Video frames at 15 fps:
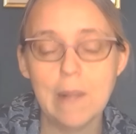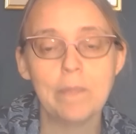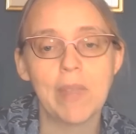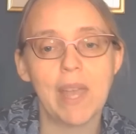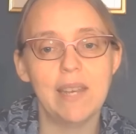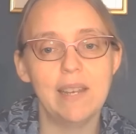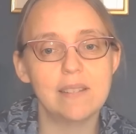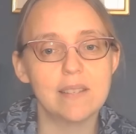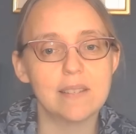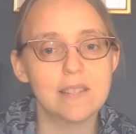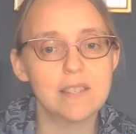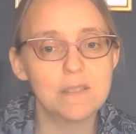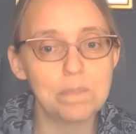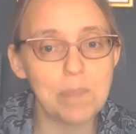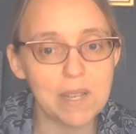and it's a
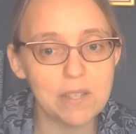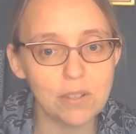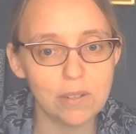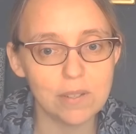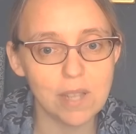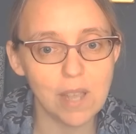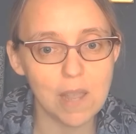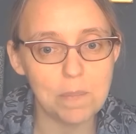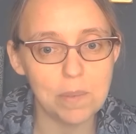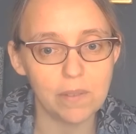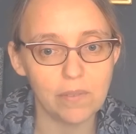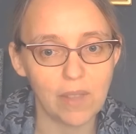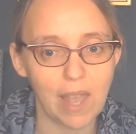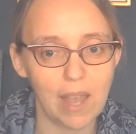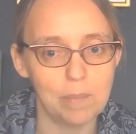special type
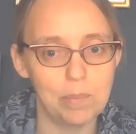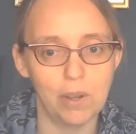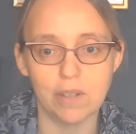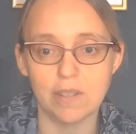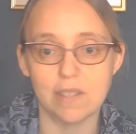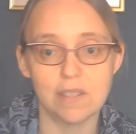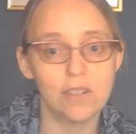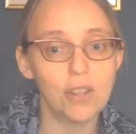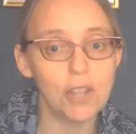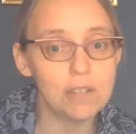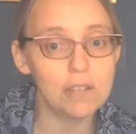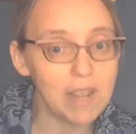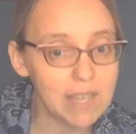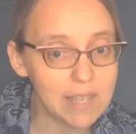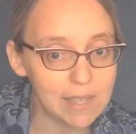of cowpox. It's not your
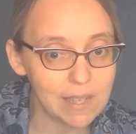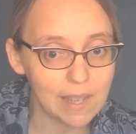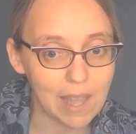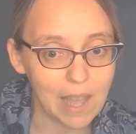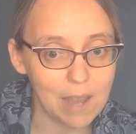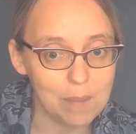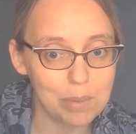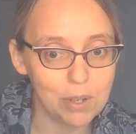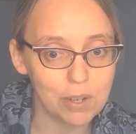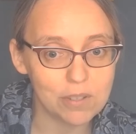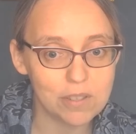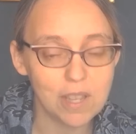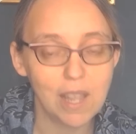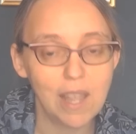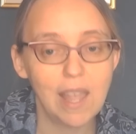regular
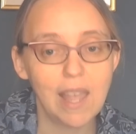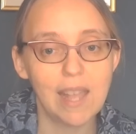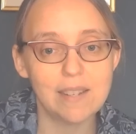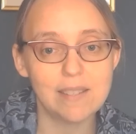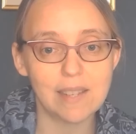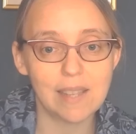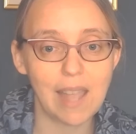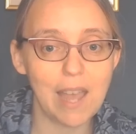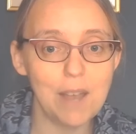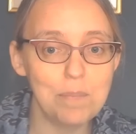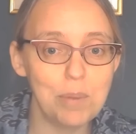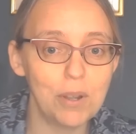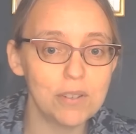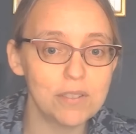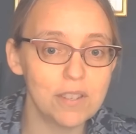cowpox, it's a
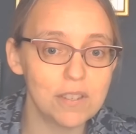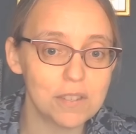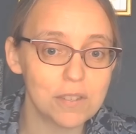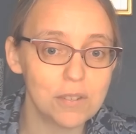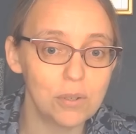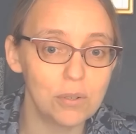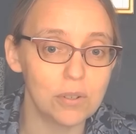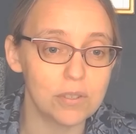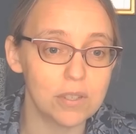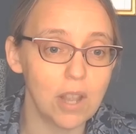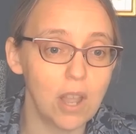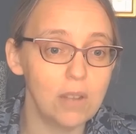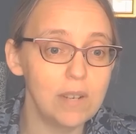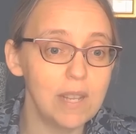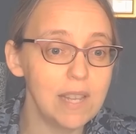cowpox that's caused
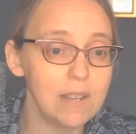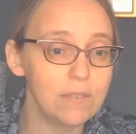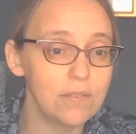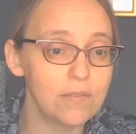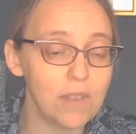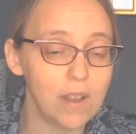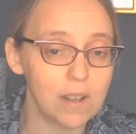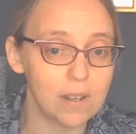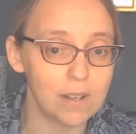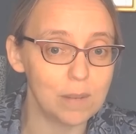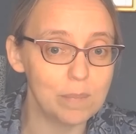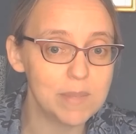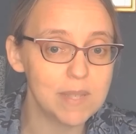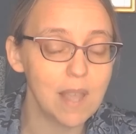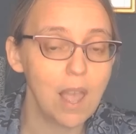only in
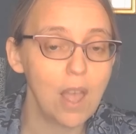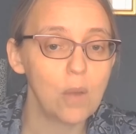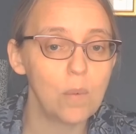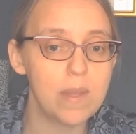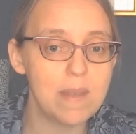farms where the